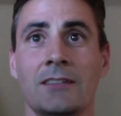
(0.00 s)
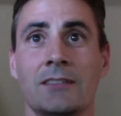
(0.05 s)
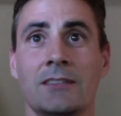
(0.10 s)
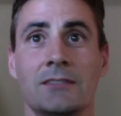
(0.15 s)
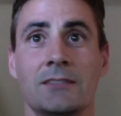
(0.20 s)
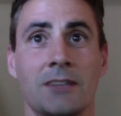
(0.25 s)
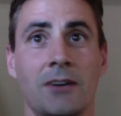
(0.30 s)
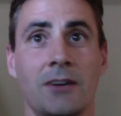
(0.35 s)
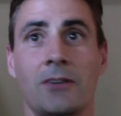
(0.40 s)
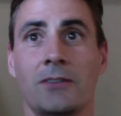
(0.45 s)

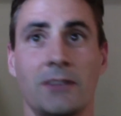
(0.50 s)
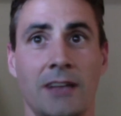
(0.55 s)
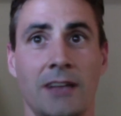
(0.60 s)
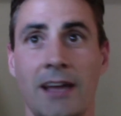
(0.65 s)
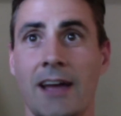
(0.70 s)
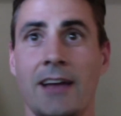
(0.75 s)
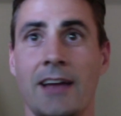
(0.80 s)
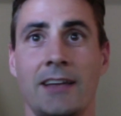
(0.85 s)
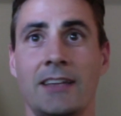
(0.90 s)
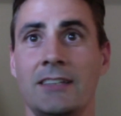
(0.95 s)
no,
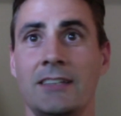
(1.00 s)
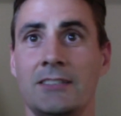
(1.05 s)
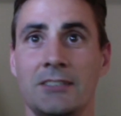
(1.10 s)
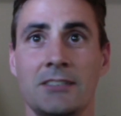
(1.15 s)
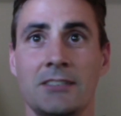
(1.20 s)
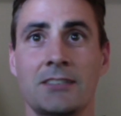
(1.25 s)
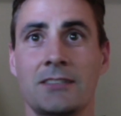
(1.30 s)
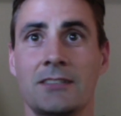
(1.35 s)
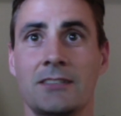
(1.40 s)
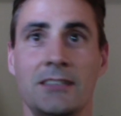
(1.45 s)
yeah, he
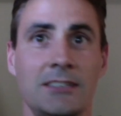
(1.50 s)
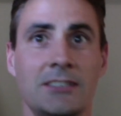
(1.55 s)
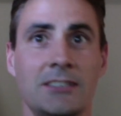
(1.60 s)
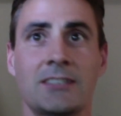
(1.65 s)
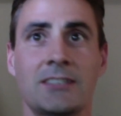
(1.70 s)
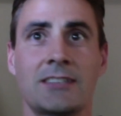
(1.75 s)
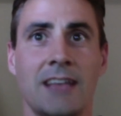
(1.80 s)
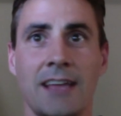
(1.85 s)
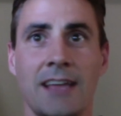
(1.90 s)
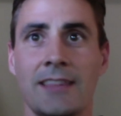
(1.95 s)
just
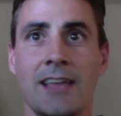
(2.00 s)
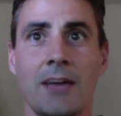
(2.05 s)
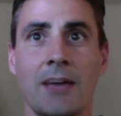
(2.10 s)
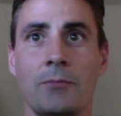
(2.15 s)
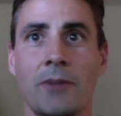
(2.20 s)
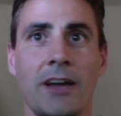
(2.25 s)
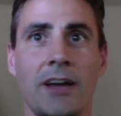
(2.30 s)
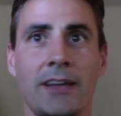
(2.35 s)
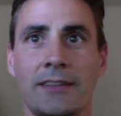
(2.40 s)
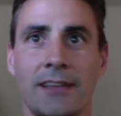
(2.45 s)
had that
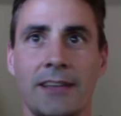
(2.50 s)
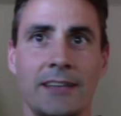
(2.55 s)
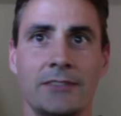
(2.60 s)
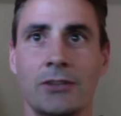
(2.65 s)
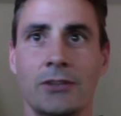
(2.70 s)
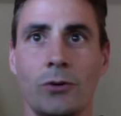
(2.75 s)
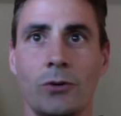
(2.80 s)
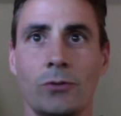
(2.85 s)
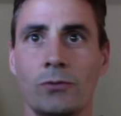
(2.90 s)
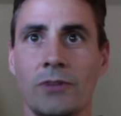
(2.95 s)
mind, like
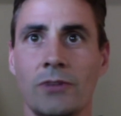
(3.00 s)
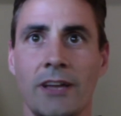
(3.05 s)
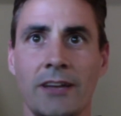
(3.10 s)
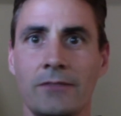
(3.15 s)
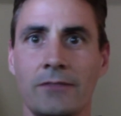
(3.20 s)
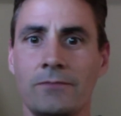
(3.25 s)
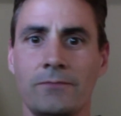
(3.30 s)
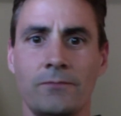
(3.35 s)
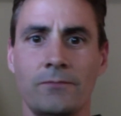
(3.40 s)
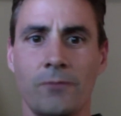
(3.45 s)
no
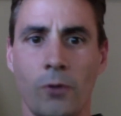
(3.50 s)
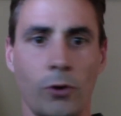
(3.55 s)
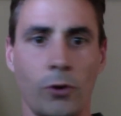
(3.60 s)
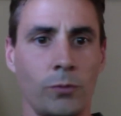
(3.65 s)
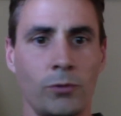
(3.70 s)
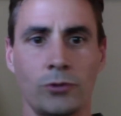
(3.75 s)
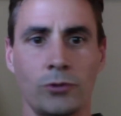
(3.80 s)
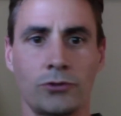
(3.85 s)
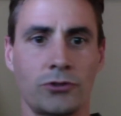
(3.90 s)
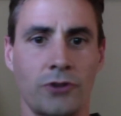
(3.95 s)
like
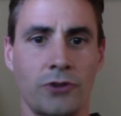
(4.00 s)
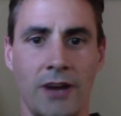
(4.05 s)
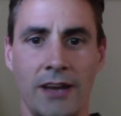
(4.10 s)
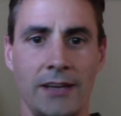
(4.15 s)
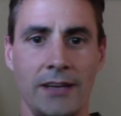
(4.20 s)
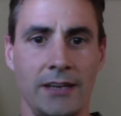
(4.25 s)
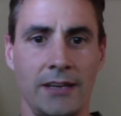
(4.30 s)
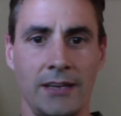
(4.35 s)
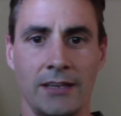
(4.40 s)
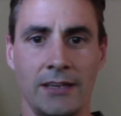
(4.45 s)
formal
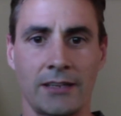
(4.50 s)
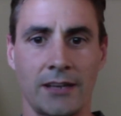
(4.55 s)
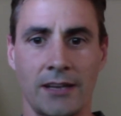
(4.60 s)
training.